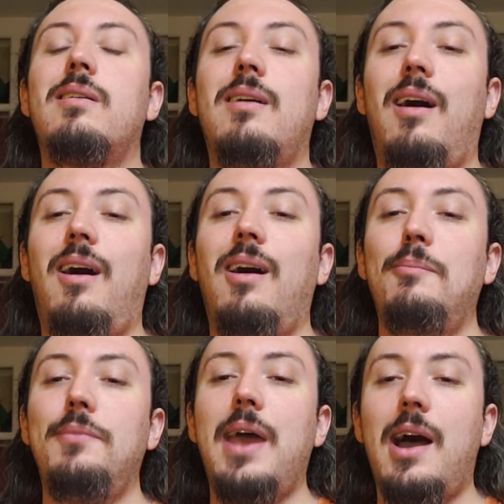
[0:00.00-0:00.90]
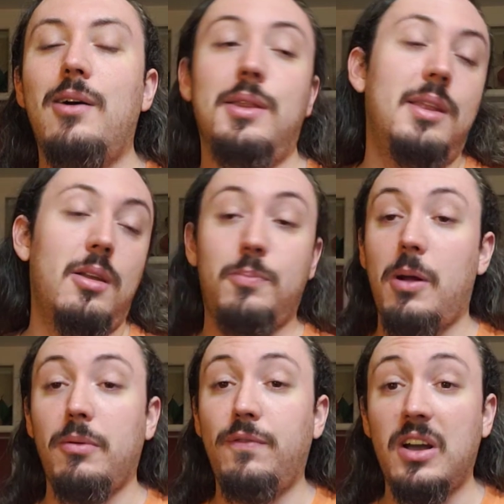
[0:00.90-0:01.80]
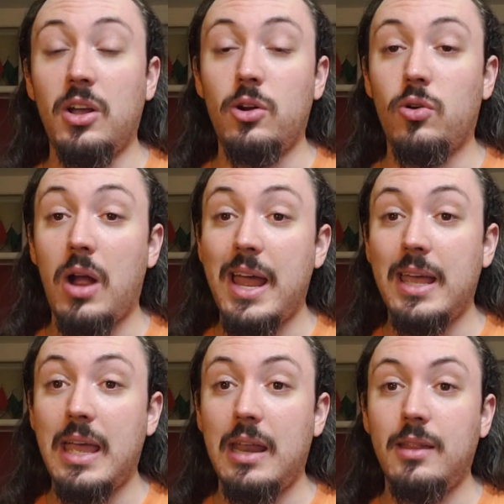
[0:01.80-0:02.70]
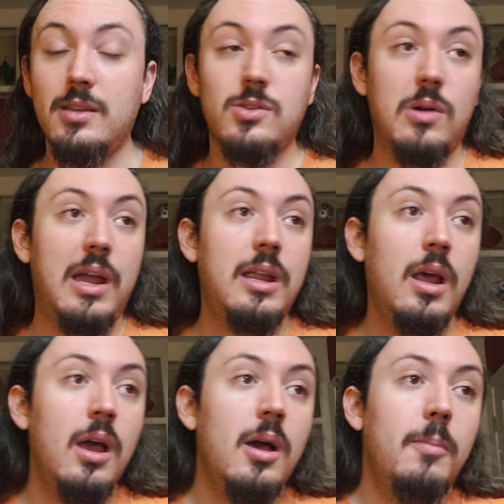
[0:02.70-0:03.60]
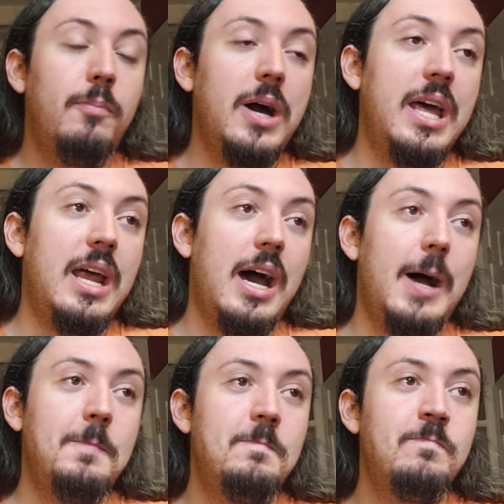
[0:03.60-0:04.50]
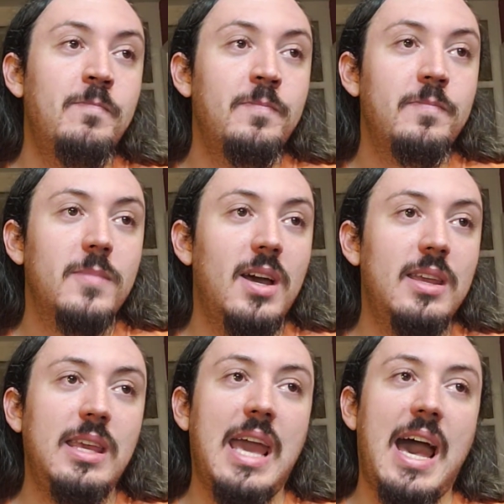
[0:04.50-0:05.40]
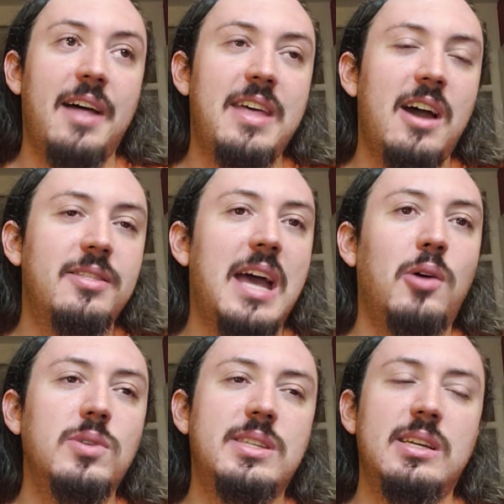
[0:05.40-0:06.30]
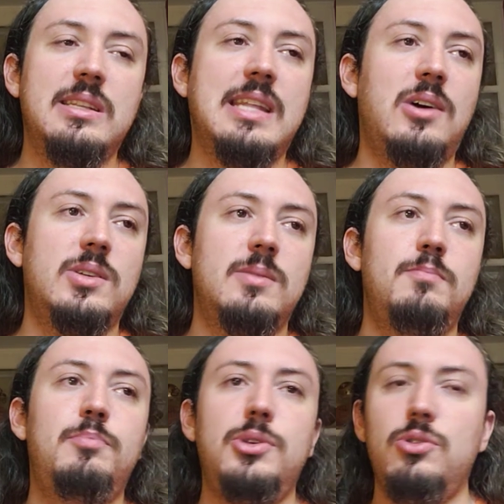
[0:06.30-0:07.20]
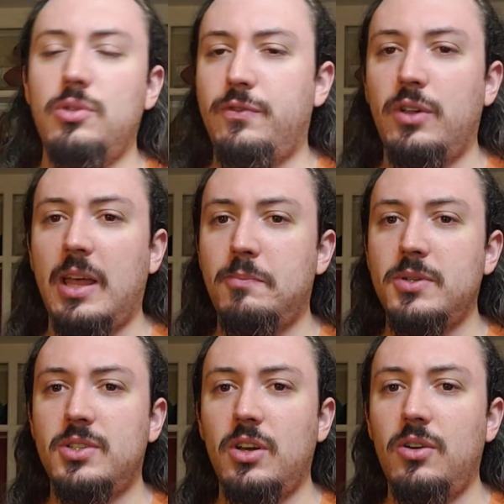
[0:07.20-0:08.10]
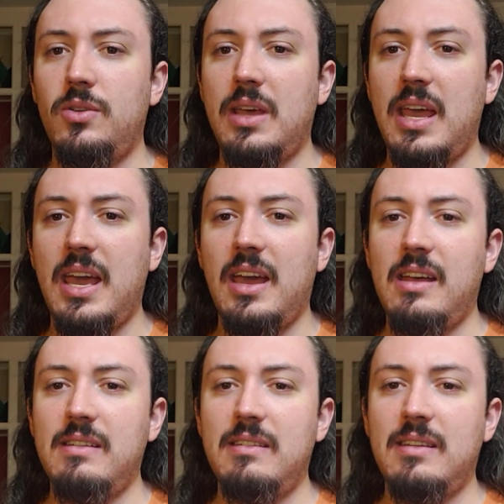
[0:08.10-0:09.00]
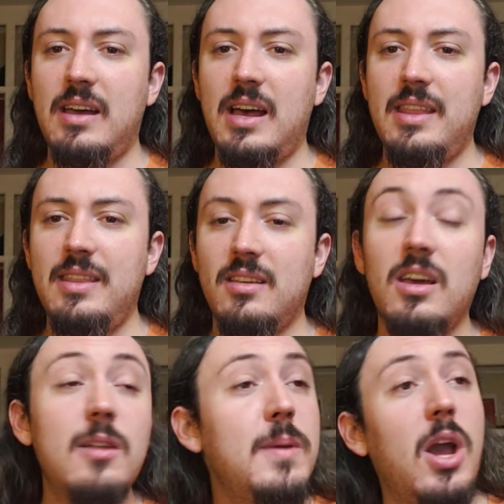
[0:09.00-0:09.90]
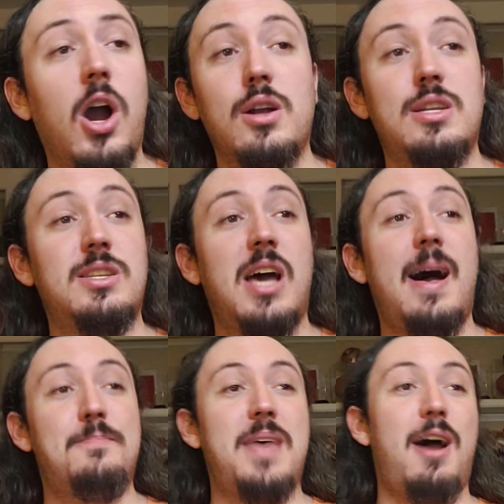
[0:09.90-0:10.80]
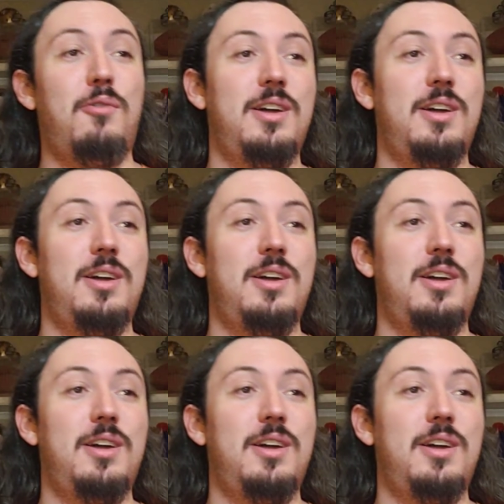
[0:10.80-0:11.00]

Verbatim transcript: calm down, and then I'll probably fucking cry again at this rate. But um, yeah, that that was a that was a beautiful episode, and uh, gonna be hard to top that